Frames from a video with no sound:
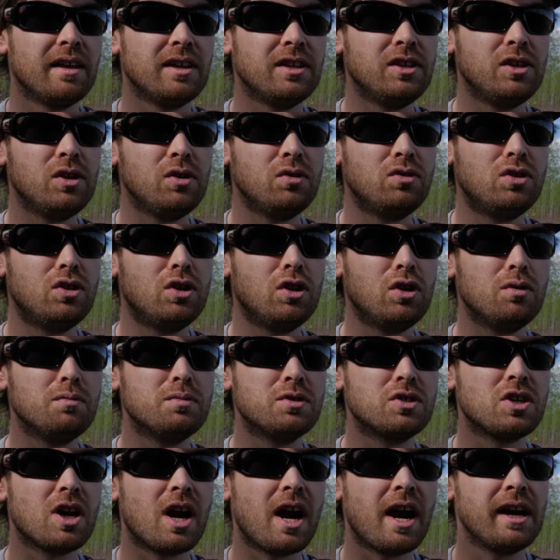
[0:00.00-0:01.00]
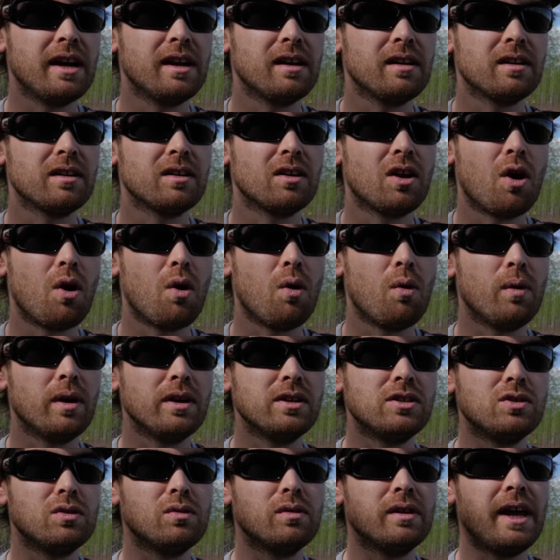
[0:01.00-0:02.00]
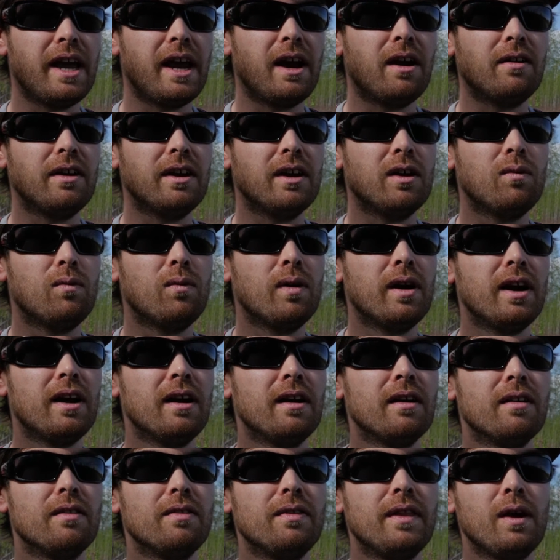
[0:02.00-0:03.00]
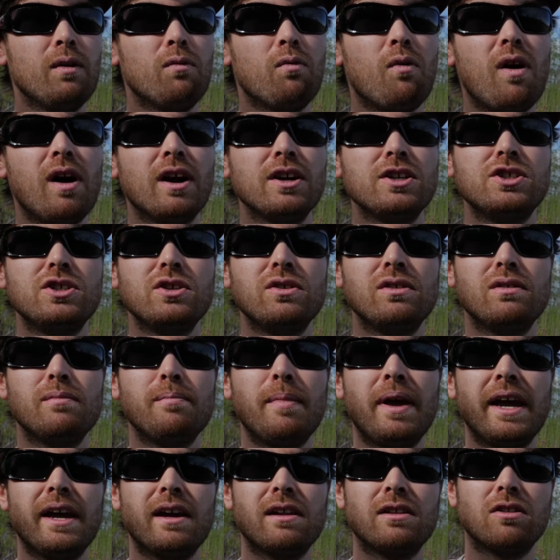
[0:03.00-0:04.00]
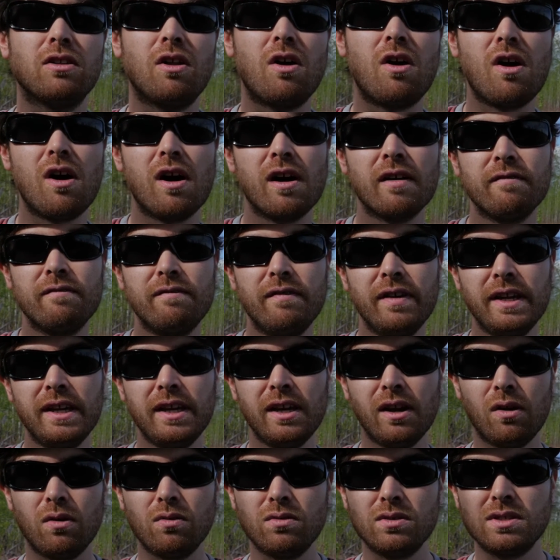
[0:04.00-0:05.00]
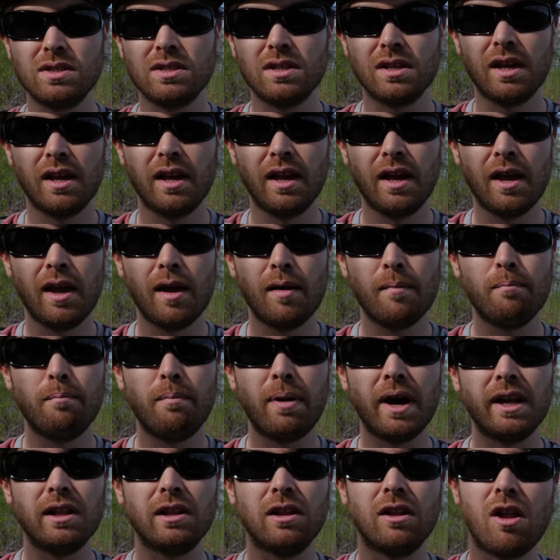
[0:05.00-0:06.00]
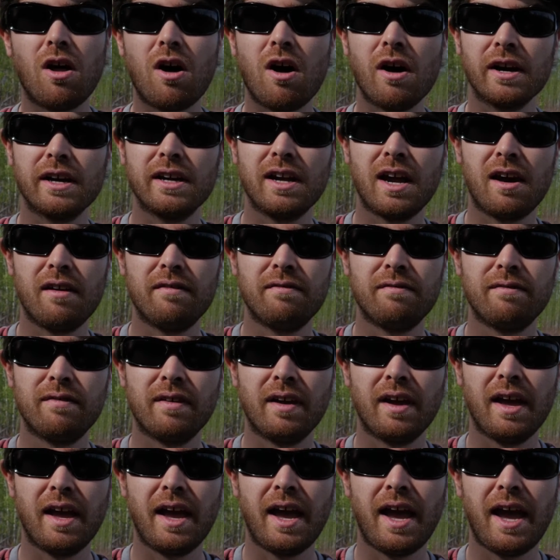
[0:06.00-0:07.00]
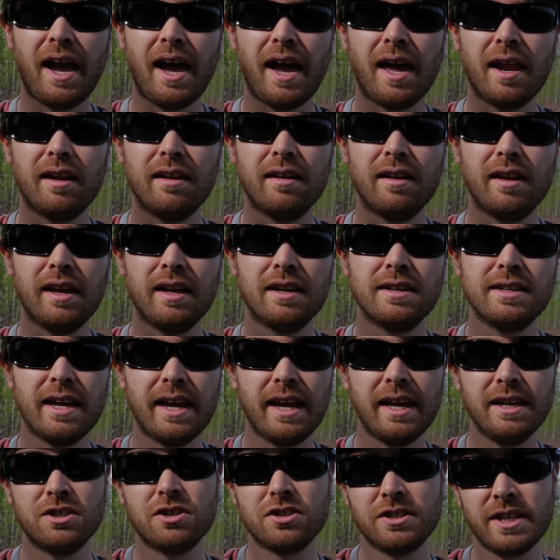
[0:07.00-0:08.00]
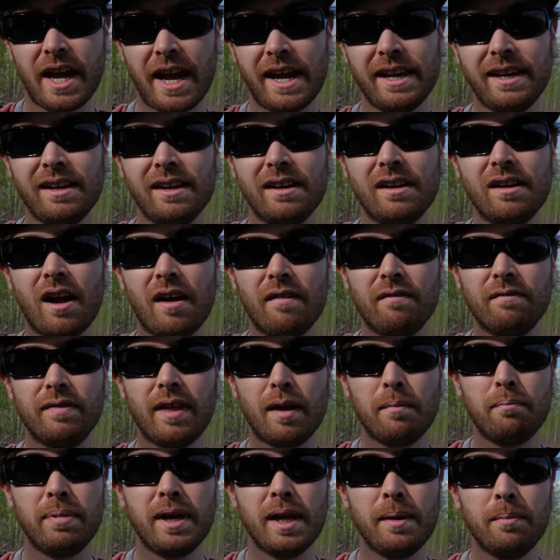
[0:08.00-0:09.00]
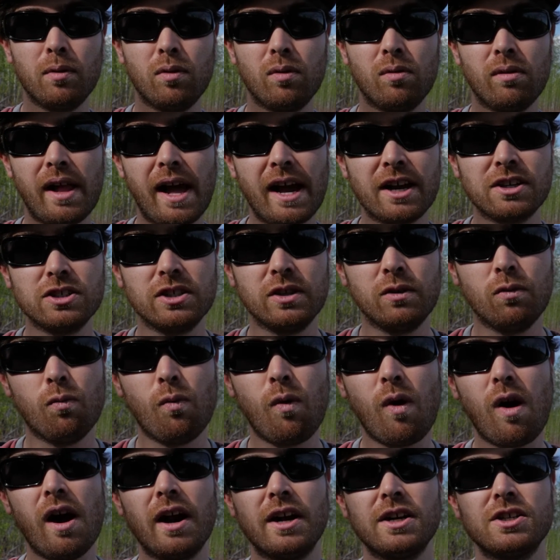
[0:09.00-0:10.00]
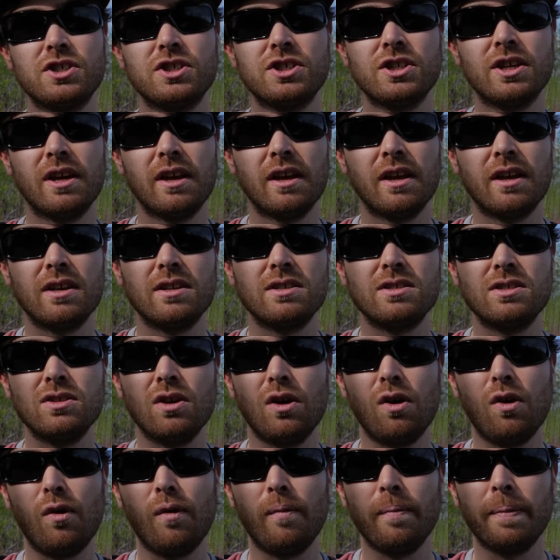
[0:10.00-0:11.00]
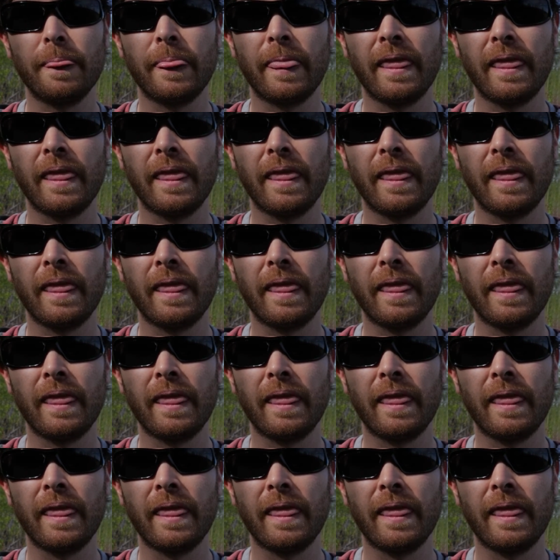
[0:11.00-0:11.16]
YouTube's trying to go into an area where they want you to make long videos, but long enough and entertaining enough that people will actually watch. So